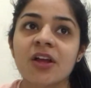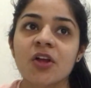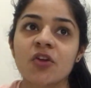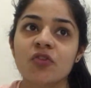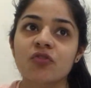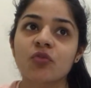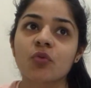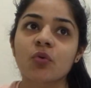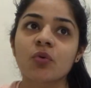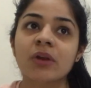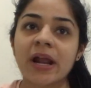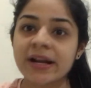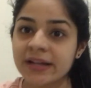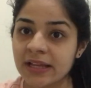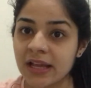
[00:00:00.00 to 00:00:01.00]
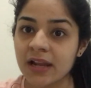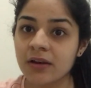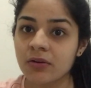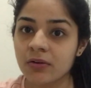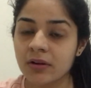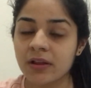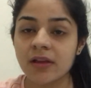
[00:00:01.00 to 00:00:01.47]
So writing and
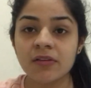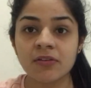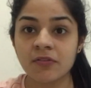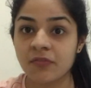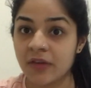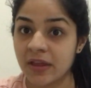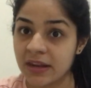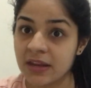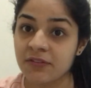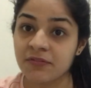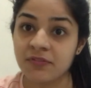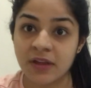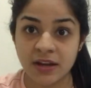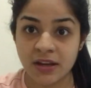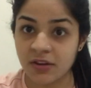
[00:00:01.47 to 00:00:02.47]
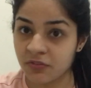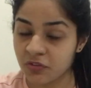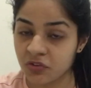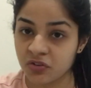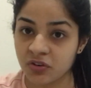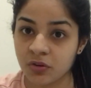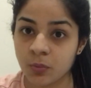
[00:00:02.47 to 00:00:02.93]
learning is a very, very
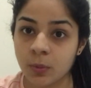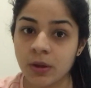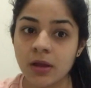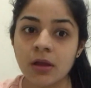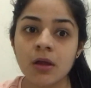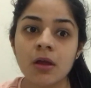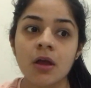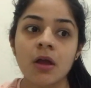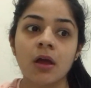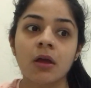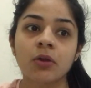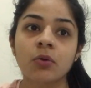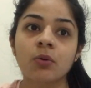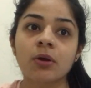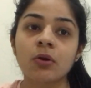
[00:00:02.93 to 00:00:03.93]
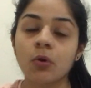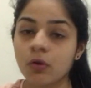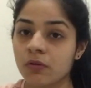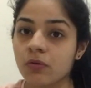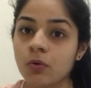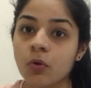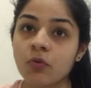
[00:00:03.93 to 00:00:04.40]
efficient way. You can
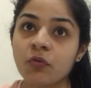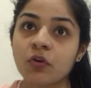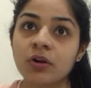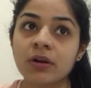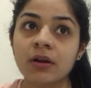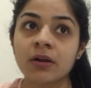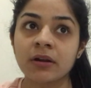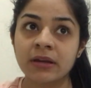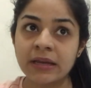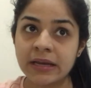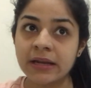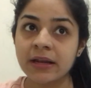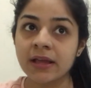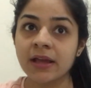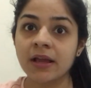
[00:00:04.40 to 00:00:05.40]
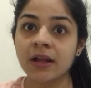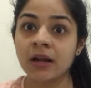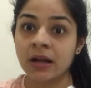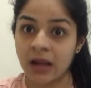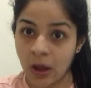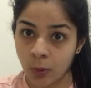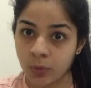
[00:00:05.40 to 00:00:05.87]
also go for reading
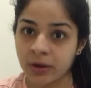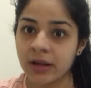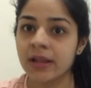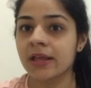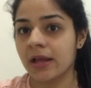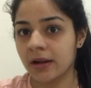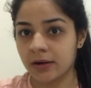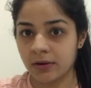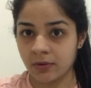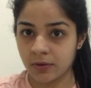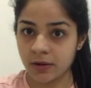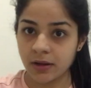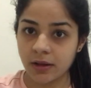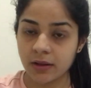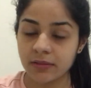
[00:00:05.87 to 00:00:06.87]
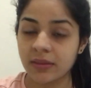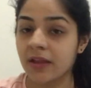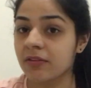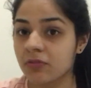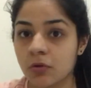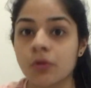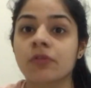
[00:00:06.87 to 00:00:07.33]
loudly and learning.
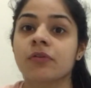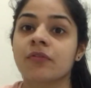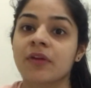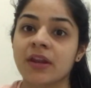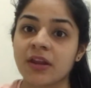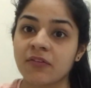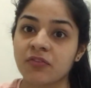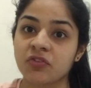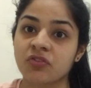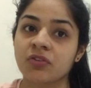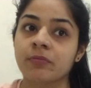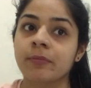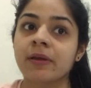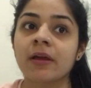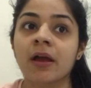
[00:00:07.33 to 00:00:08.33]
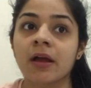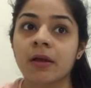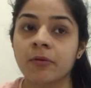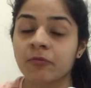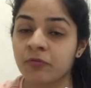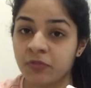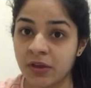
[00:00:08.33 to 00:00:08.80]
That's also very efficient
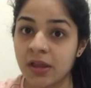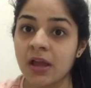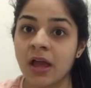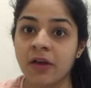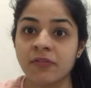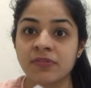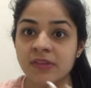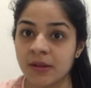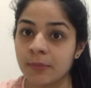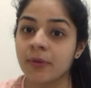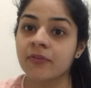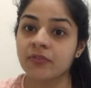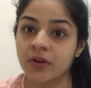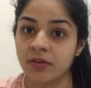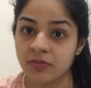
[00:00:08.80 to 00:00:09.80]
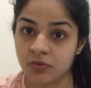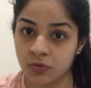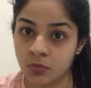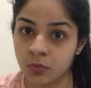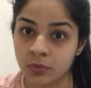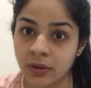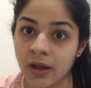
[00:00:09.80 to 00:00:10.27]
way. I've seen my friends
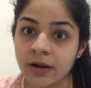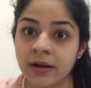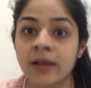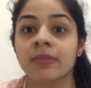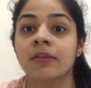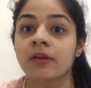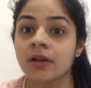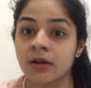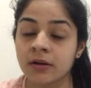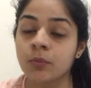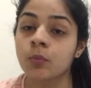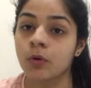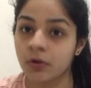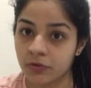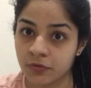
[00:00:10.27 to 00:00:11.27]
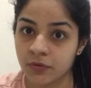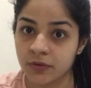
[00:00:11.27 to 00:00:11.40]
do that, and it works for